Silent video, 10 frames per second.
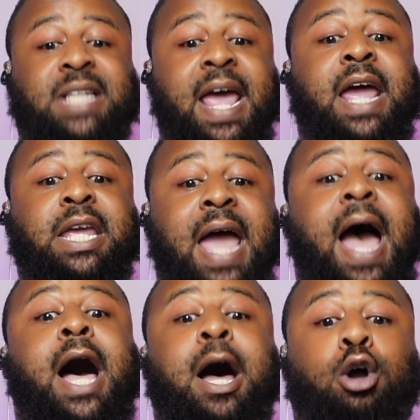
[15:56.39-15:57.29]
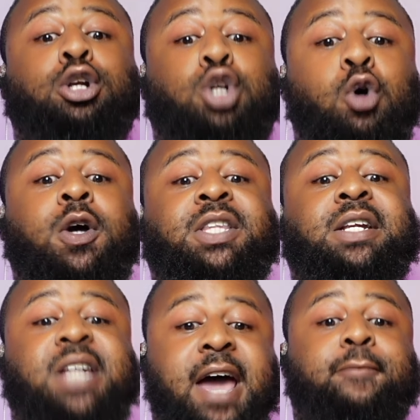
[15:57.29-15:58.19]
I'm saying y'all are doing the
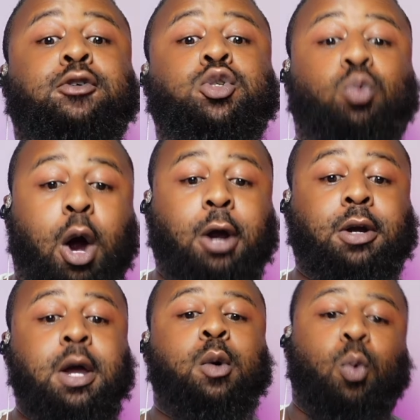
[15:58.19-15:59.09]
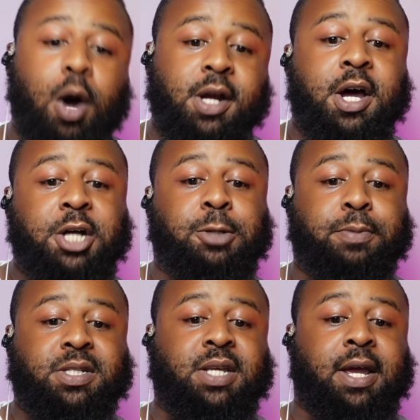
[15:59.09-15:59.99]
devil's work,
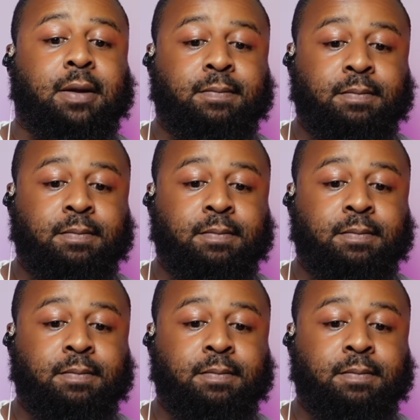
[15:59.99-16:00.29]
100%.